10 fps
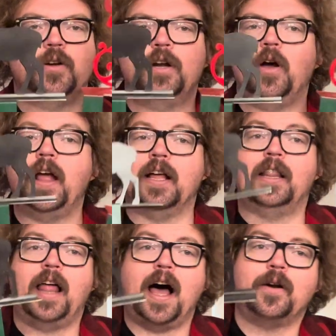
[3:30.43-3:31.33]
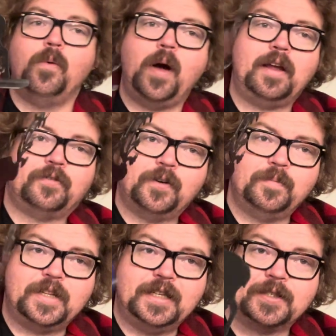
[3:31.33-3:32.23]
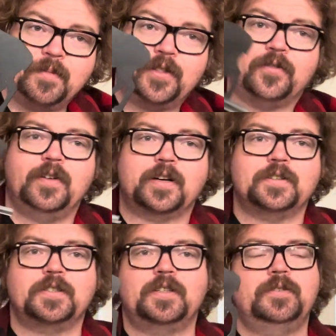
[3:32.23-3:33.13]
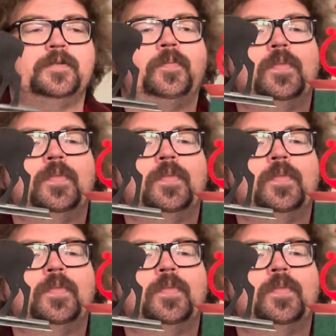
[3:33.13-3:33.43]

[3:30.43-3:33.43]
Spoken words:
can hang a lot of weight from these motherfuckers too.